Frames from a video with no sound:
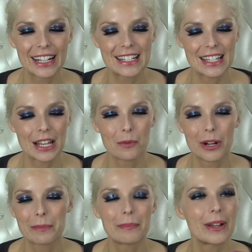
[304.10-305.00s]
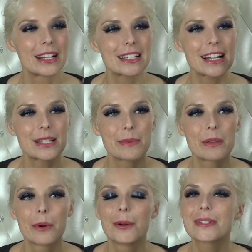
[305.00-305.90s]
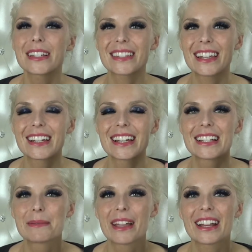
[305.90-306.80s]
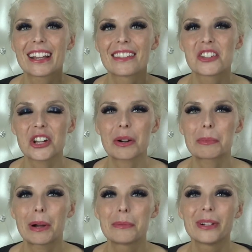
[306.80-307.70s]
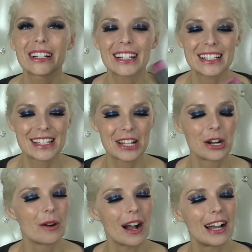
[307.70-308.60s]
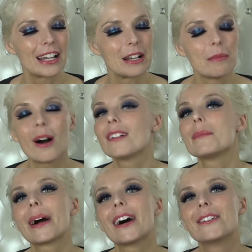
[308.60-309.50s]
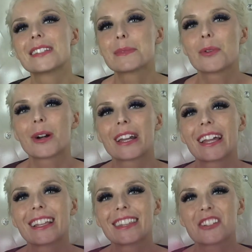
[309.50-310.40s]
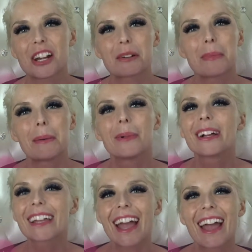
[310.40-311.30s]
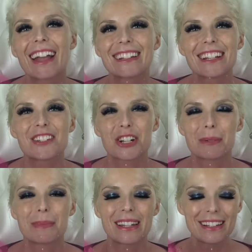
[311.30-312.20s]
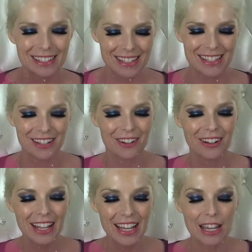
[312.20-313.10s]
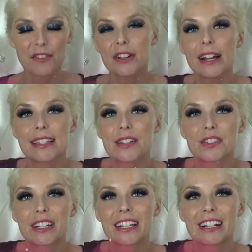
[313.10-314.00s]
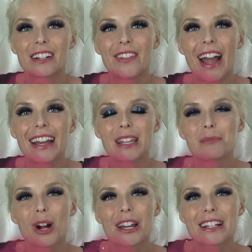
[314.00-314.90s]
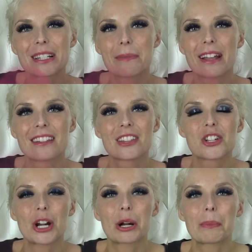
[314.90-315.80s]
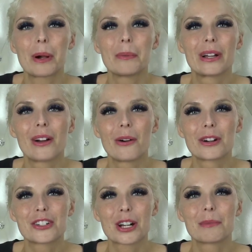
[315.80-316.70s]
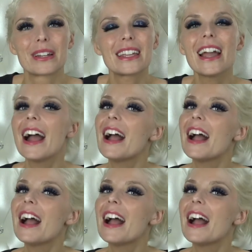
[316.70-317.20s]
I said, what excites me the most is that it is made in the Czech Republic. So I am all about supporting the Czech Republic and Germany. So if you guys ever hear of any products made in the Czech Republic or Germany,